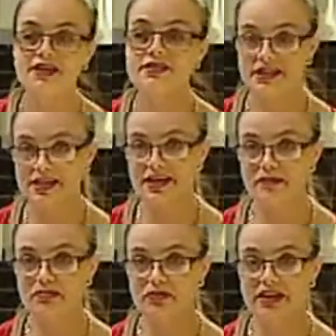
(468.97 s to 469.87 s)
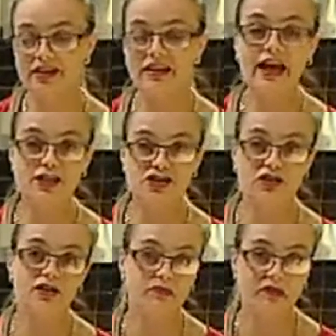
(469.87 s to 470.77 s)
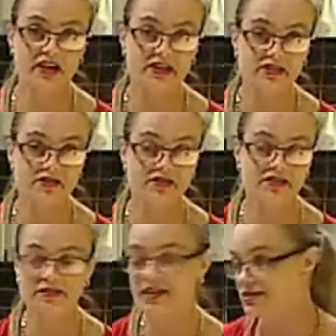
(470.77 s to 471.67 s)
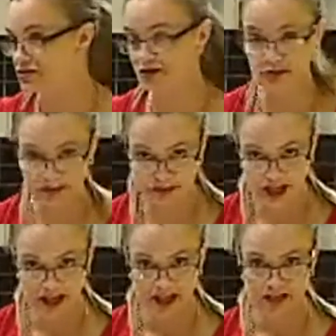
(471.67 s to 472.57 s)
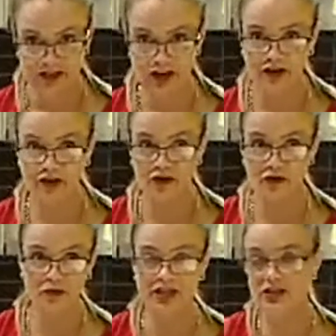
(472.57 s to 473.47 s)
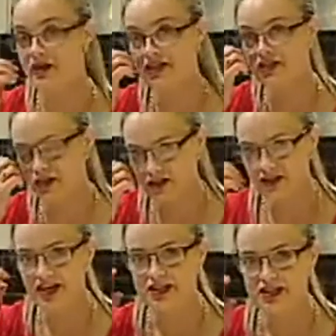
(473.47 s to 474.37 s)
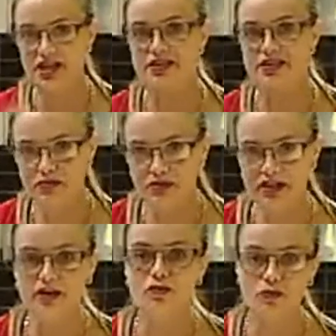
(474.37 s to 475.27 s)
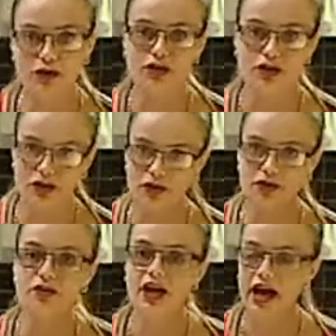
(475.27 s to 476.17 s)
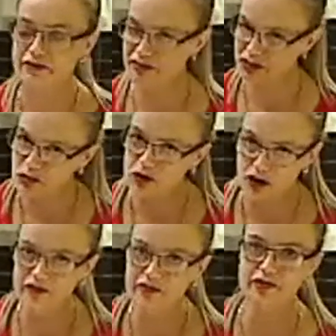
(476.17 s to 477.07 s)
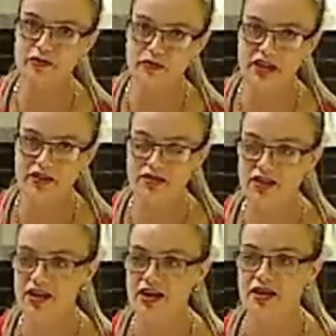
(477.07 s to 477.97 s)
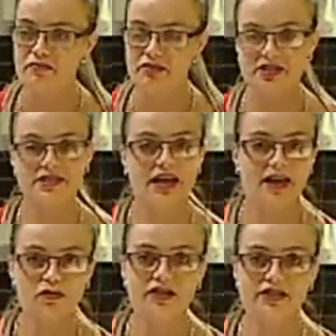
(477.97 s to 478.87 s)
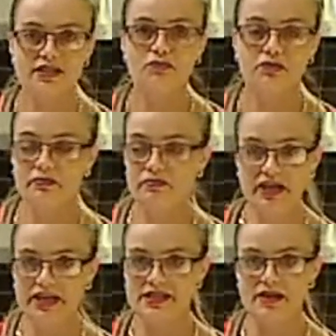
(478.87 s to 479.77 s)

sticky date pudding, and chocolate brownies. That's all. So when you are new, just put in what you feel confident with, because otherwise they'll pick